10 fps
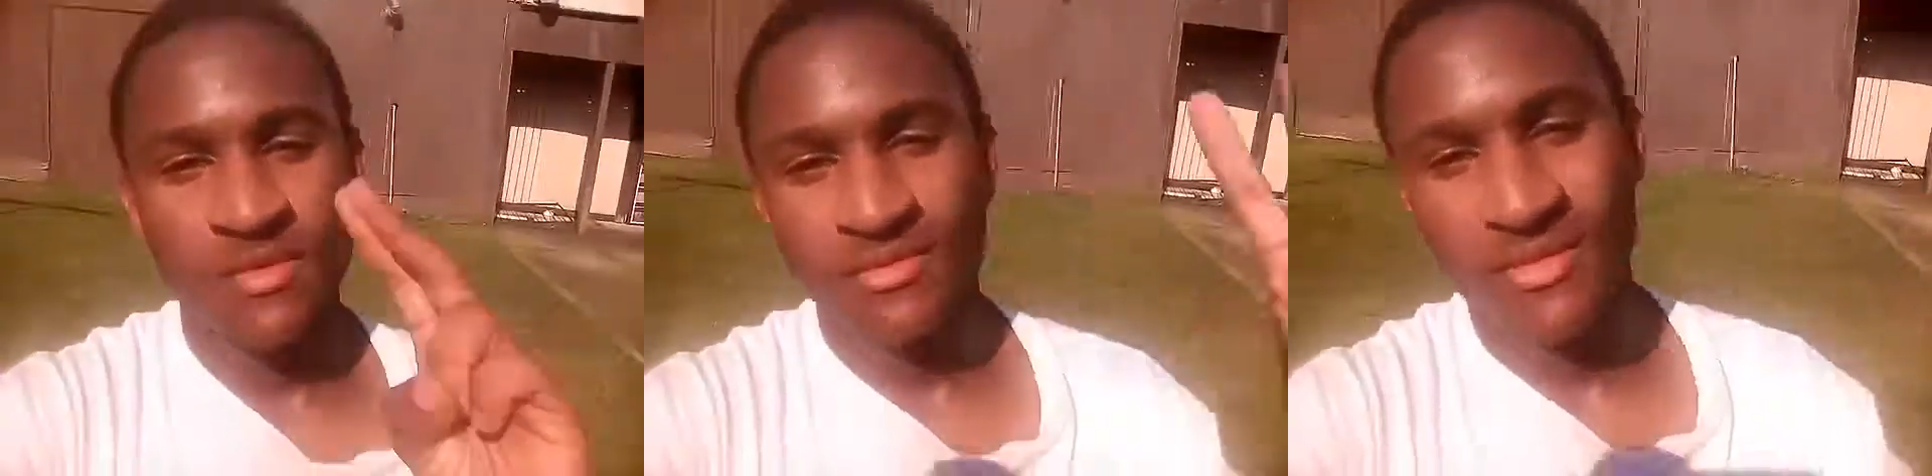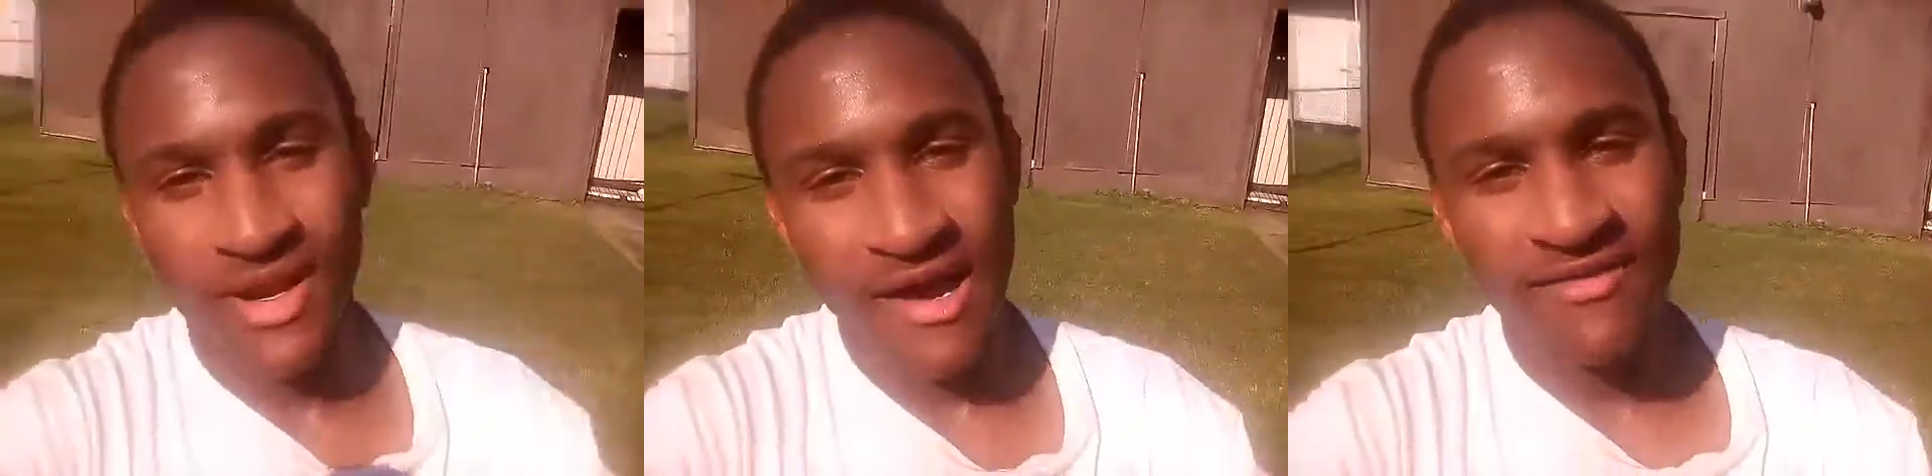
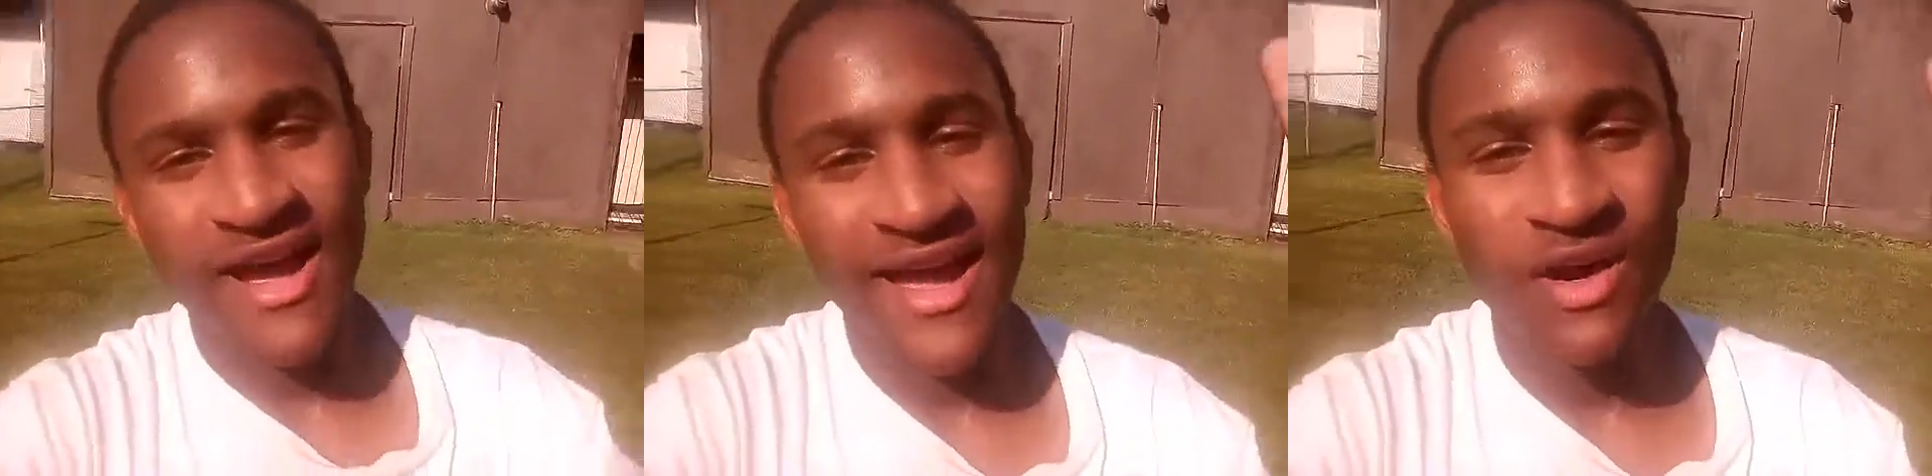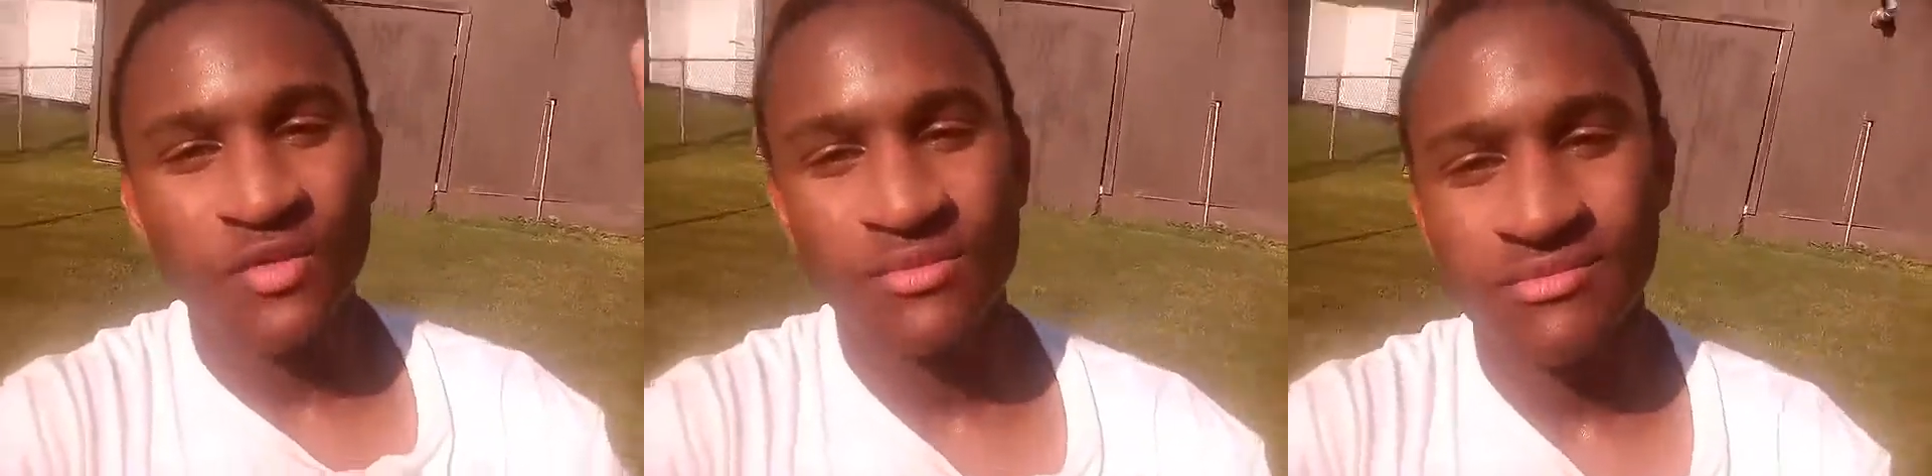Lavaguy out.
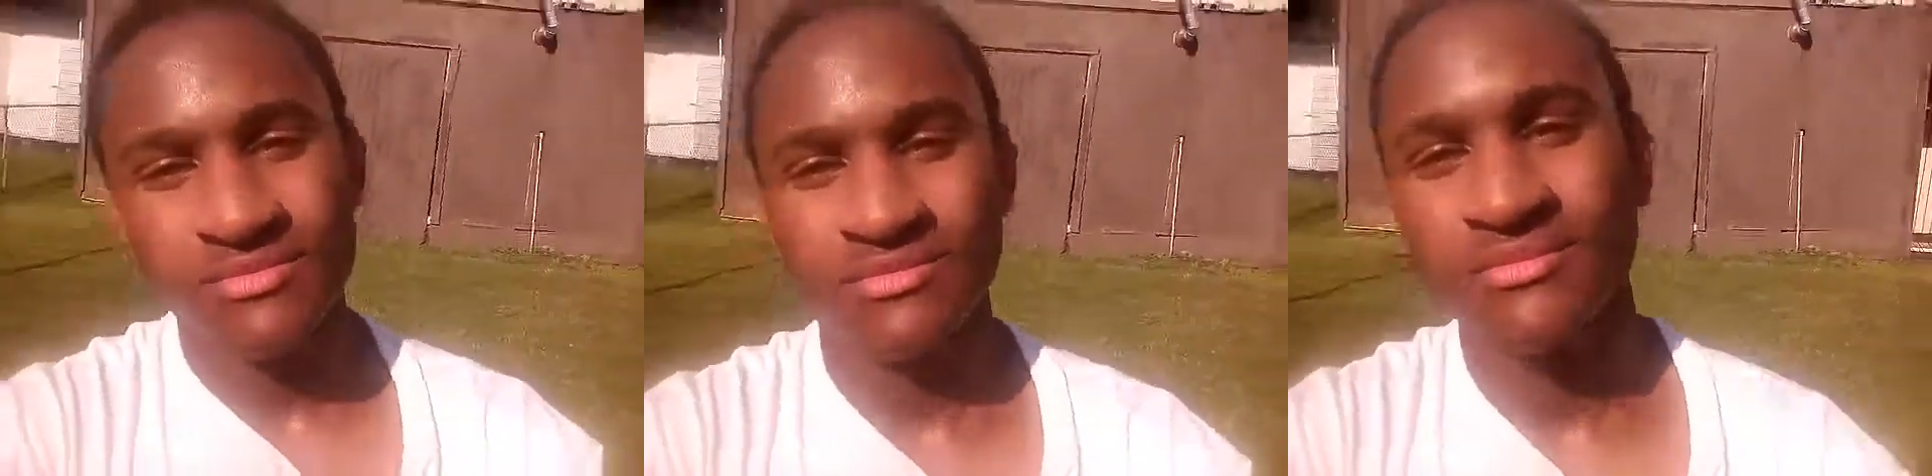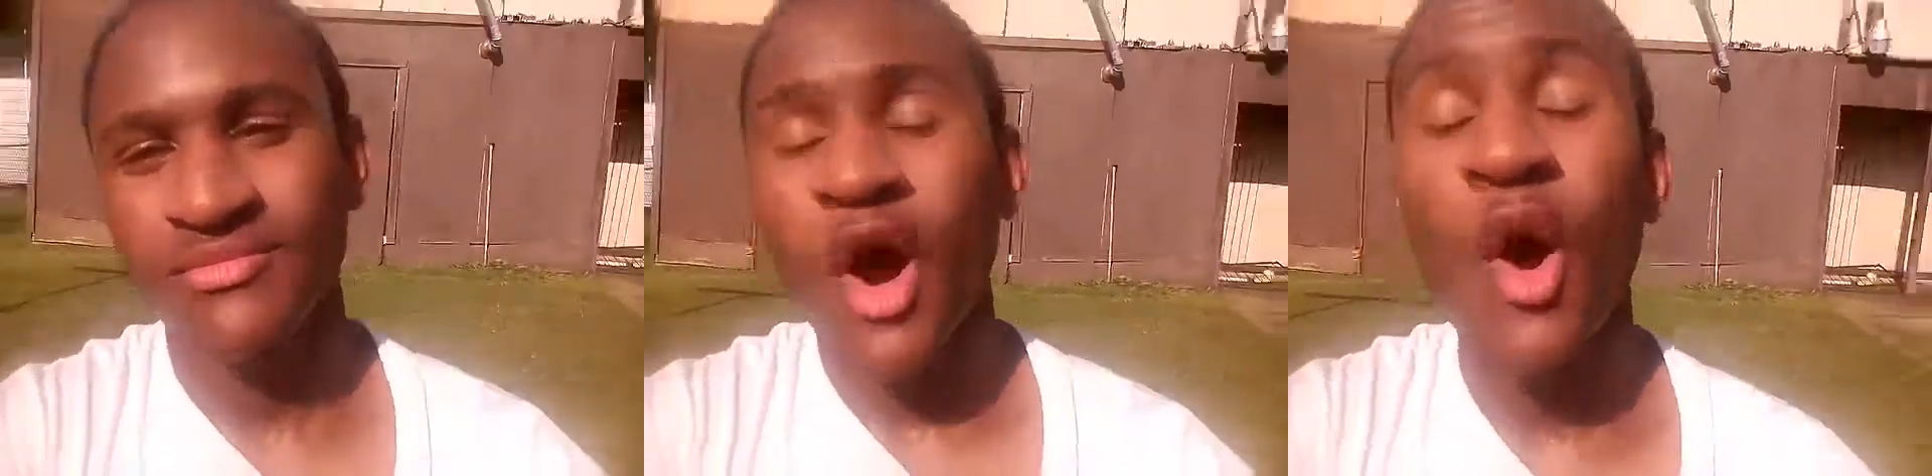
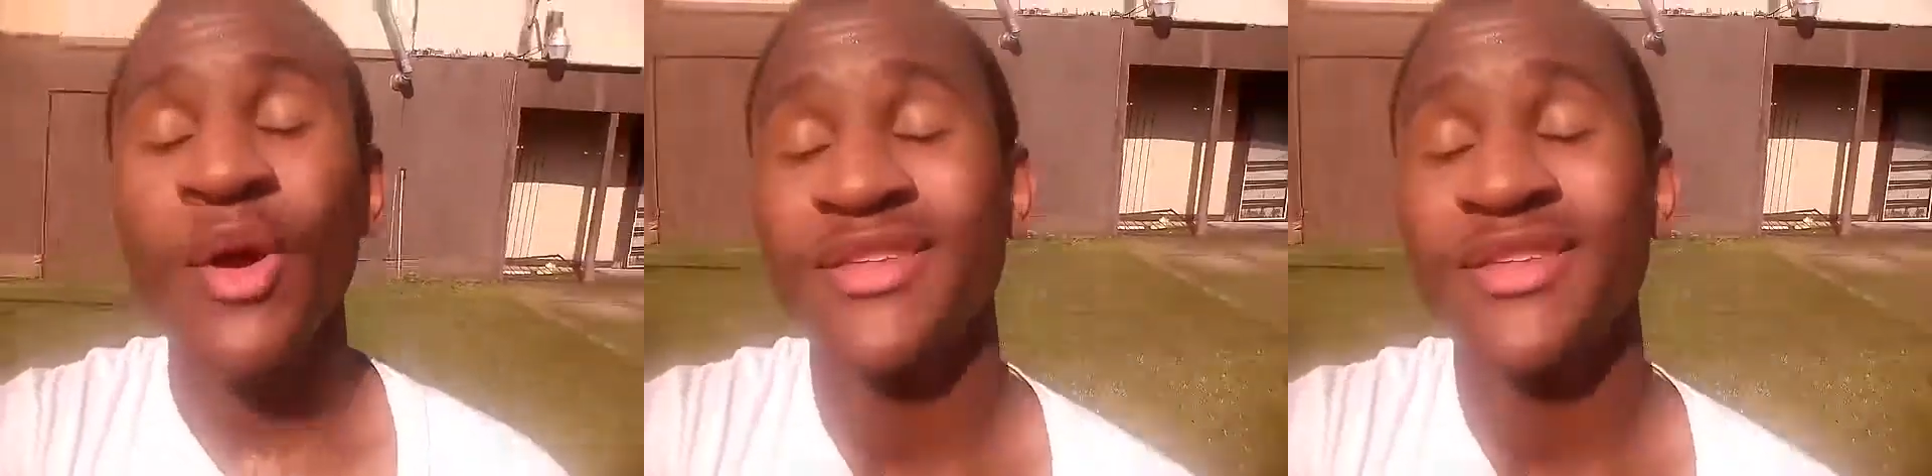Oh, wait.